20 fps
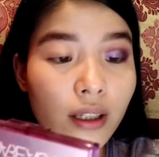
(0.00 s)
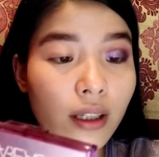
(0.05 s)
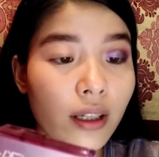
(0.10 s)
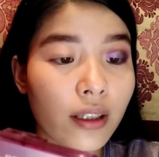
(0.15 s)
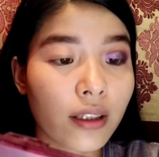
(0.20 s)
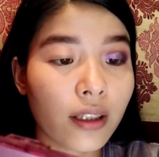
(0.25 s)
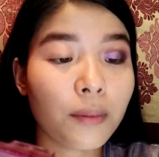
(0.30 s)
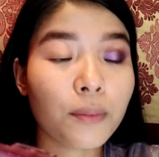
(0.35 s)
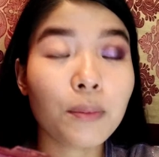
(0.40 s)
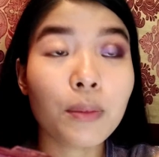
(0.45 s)

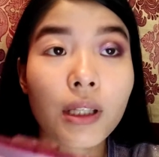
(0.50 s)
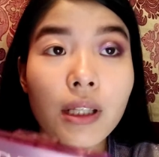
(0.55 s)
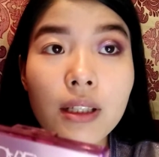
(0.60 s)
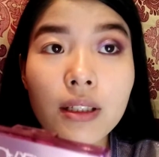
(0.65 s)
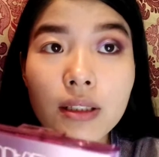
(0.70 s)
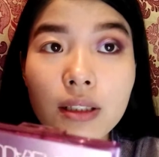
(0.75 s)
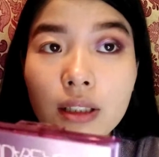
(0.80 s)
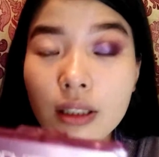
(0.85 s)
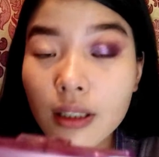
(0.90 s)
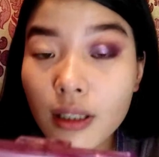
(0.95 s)
and then
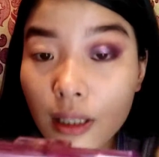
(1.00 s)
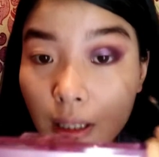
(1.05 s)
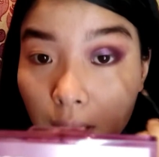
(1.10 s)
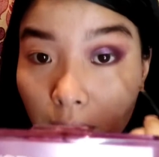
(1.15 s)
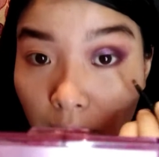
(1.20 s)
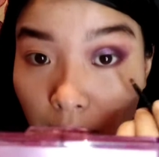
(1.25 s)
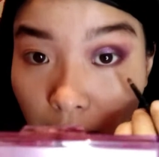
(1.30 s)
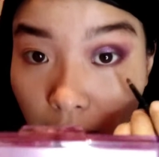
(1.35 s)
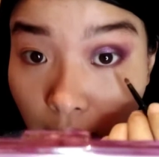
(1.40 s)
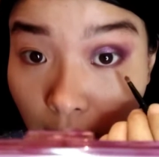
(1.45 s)
place it
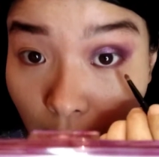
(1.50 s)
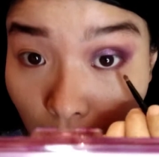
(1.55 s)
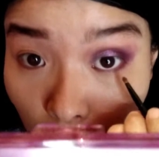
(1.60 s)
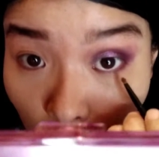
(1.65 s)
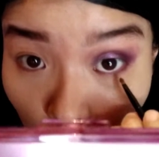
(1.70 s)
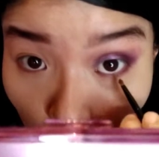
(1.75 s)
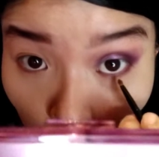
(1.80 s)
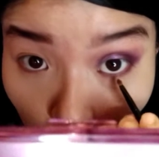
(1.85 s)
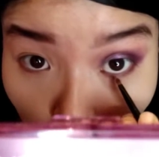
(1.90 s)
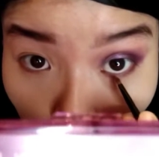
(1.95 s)
in the
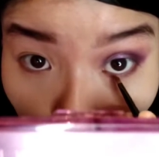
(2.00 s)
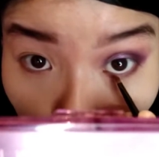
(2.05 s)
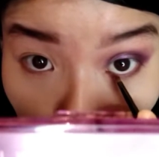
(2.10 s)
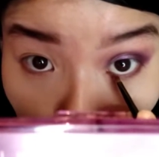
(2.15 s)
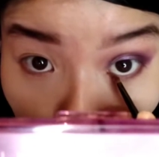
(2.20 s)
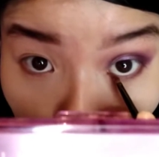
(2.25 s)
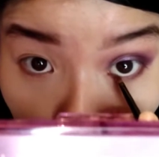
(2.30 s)
lower